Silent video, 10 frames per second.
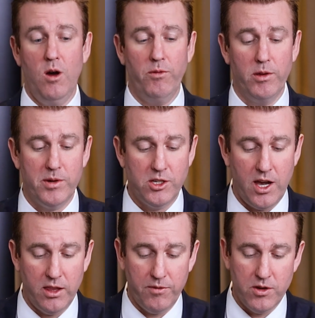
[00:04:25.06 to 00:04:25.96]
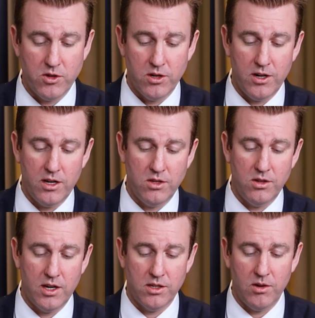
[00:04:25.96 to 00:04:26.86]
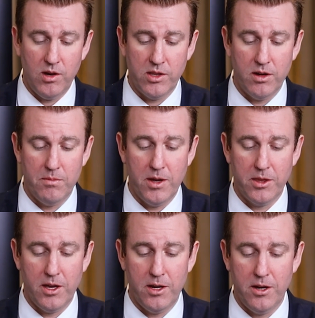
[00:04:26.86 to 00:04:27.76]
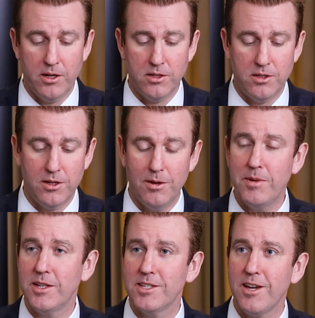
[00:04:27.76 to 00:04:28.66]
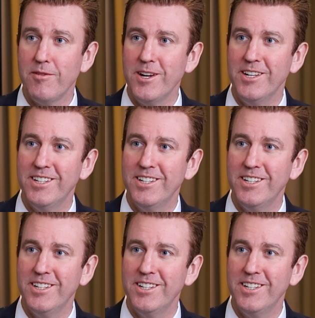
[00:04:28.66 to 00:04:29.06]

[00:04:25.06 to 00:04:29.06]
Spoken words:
hopefully we can chat in the future as you guys go out there and make that next big discovery.